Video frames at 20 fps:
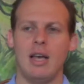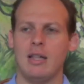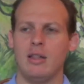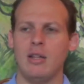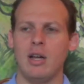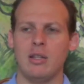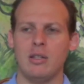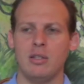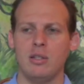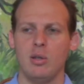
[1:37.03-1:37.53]

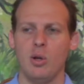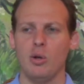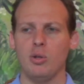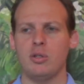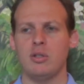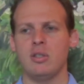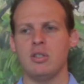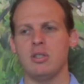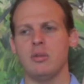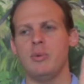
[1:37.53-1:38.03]

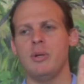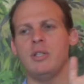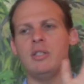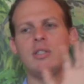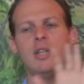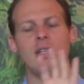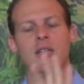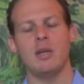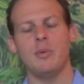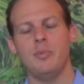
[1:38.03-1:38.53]
non-disclosure
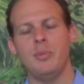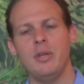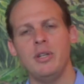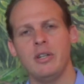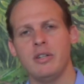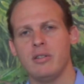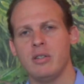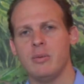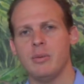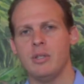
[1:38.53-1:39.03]
agreements,
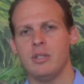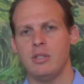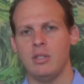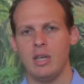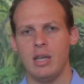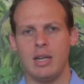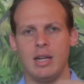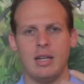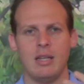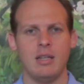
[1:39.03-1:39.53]
non-compete agreements,
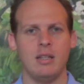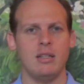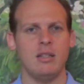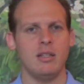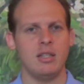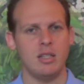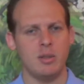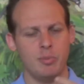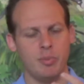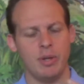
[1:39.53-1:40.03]
and I
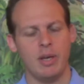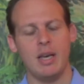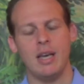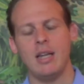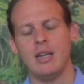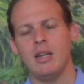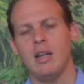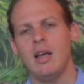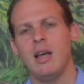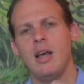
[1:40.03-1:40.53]

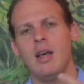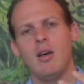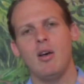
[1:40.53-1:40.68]
explain